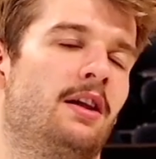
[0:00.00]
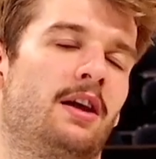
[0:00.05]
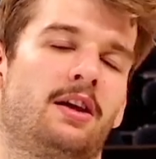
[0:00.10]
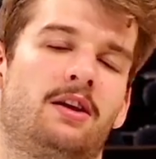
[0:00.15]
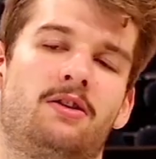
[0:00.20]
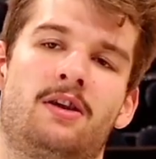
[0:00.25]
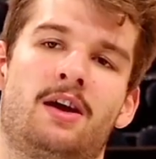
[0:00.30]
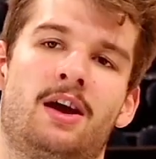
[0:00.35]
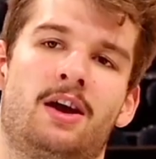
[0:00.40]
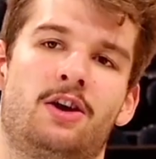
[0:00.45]

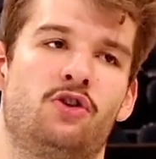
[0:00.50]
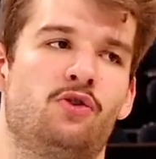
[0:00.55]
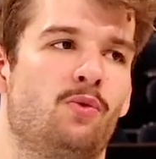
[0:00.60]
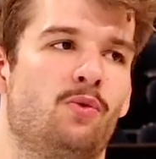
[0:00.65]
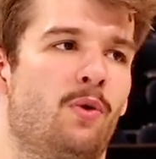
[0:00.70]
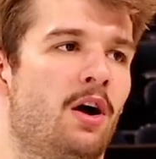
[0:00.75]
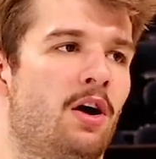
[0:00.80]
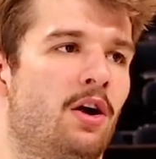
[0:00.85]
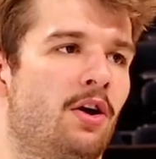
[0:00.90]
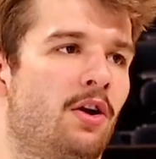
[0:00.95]
You can't
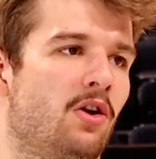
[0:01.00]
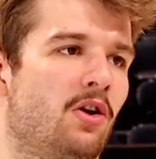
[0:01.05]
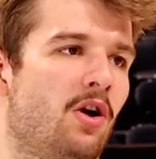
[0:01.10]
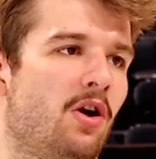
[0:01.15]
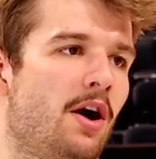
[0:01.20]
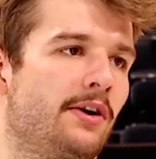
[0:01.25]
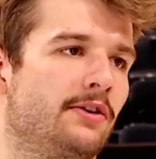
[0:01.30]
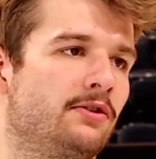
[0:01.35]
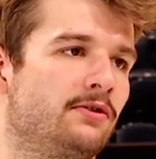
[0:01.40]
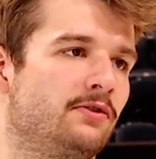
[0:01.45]
dwell on a
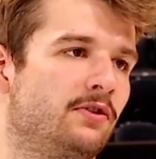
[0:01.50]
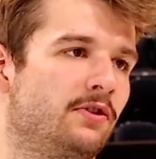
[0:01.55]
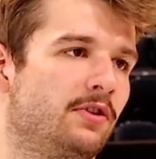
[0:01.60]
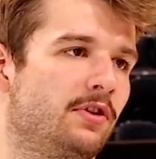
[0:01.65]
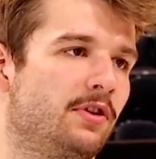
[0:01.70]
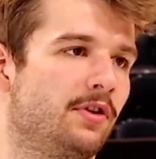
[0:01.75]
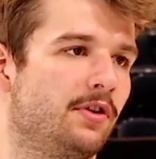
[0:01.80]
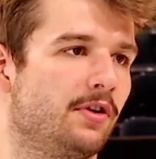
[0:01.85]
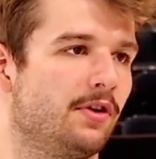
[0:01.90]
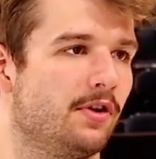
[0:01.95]
loss
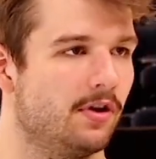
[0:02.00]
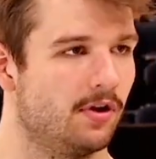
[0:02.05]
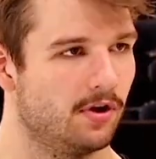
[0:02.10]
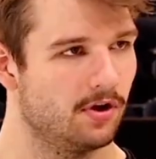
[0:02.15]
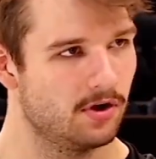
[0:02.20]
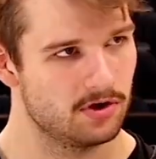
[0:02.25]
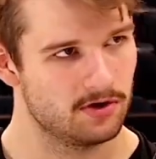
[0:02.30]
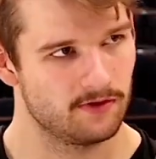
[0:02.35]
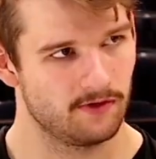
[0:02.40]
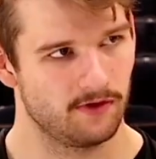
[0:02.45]
for
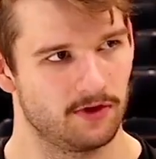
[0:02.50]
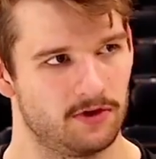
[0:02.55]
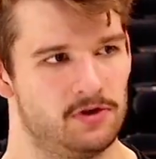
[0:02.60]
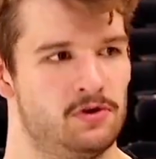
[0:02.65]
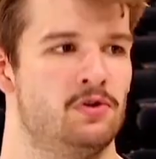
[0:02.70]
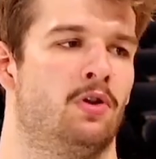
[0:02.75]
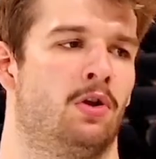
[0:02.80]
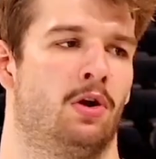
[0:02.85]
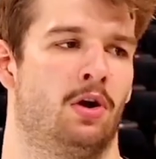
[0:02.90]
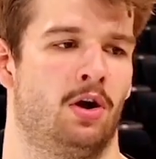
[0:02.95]
for
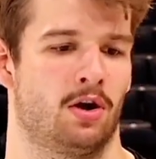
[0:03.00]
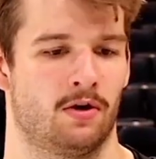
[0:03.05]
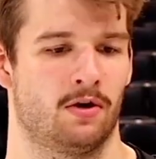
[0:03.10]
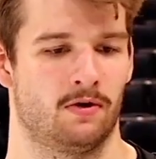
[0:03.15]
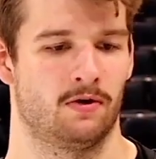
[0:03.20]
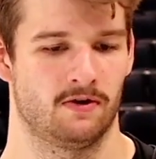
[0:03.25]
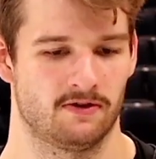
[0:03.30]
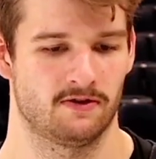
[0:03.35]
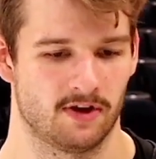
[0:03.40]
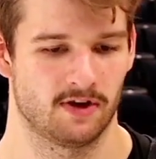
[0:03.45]
too long. I
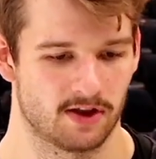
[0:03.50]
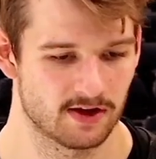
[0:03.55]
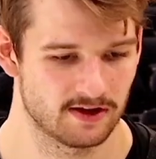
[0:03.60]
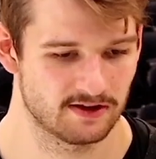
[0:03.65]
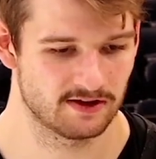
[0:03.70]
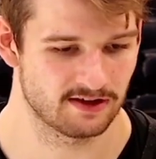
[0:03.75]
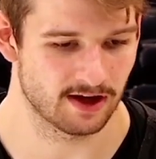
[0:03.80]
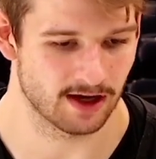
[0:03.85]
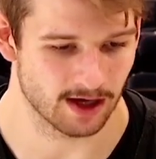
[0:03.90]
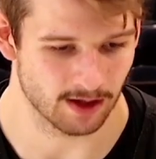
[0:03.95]
always like the
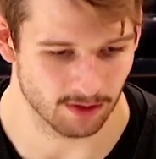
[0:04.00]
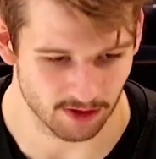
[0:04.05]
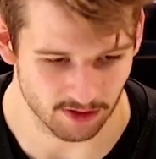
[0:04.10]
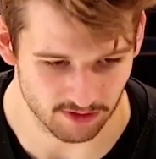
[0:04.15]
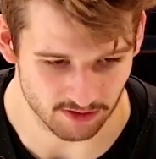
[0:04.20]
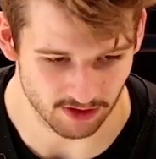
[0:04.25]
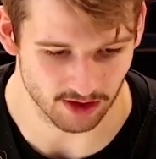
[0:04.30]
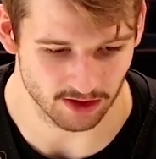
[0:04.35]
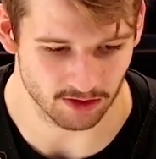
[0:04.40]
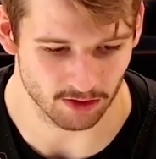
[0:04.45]
saying where it's
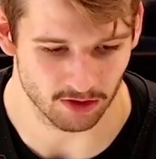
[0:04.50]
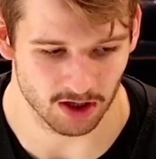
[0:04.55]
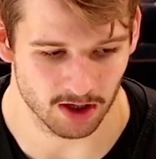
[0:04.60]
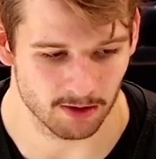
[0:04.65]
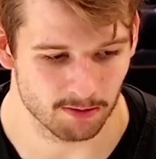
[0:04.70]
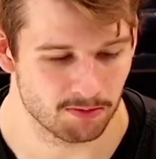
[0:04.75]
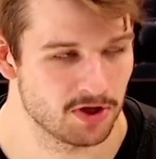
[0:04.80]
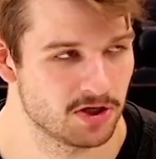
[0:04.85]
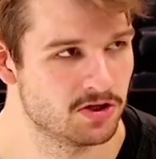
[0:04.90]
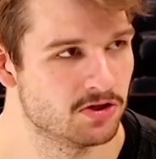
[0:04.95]
like, don't let
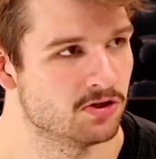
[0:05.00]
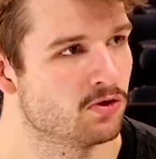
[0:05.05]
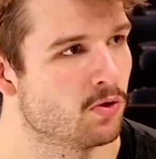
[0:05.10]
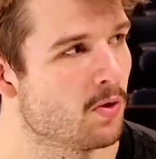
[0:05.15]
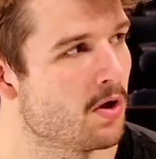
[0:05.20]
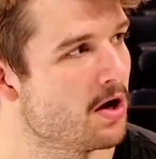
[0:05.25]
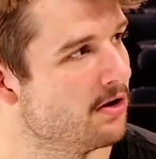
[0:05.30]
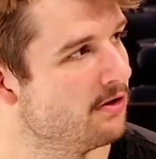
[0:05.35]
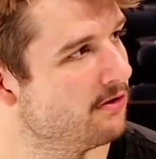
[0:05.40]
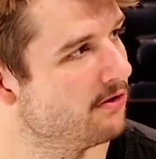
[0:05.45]
them beat you twice.